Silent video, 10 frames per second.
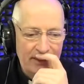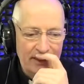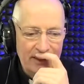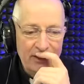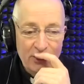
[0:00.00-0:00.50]

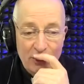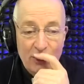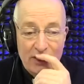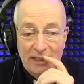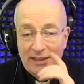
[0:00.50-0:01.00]
they're
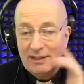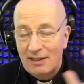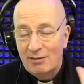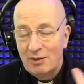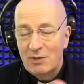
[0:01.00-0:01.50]
good in and
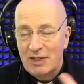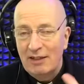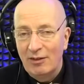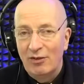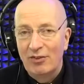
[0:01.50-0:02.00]
of
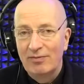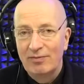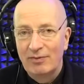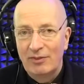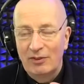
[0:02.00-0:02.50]
themselves.
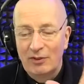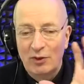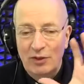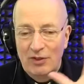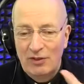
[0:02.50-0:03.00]

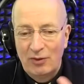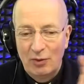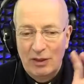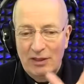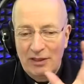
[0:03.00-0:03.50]
So this is
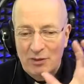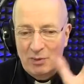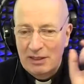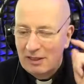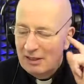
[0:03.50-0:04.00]
when I'm
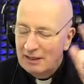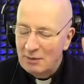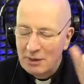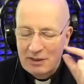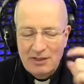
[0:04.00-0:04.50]
speaking at length
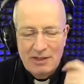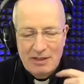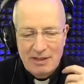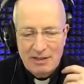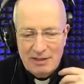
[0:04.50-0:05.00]
about this. It's
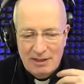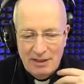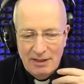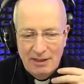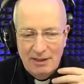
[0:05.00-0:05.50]
not
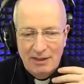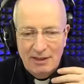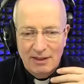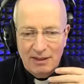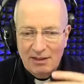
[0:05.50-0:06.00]

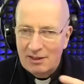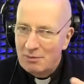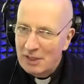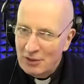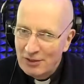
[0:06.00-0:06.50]
a
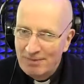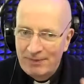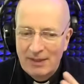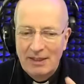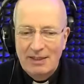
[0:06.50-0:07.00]
condemnation.
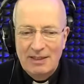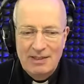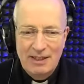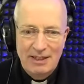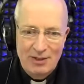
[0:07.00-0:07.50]
It's
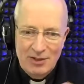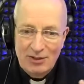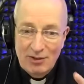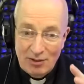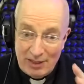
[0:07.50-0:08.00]
saying here's a
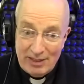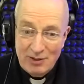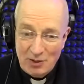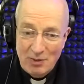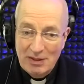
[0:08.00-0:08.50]
great
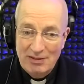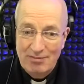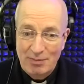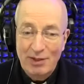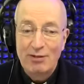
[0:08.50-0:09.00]
instrument,
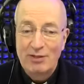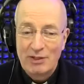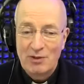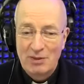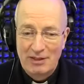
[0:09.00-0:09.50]
powerful
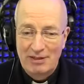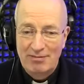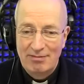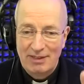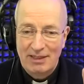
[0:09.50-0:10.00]
instrument.
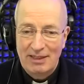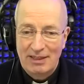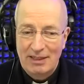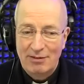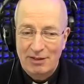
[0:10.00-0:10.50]

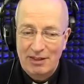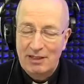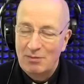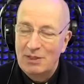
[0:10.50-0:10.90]
If it can be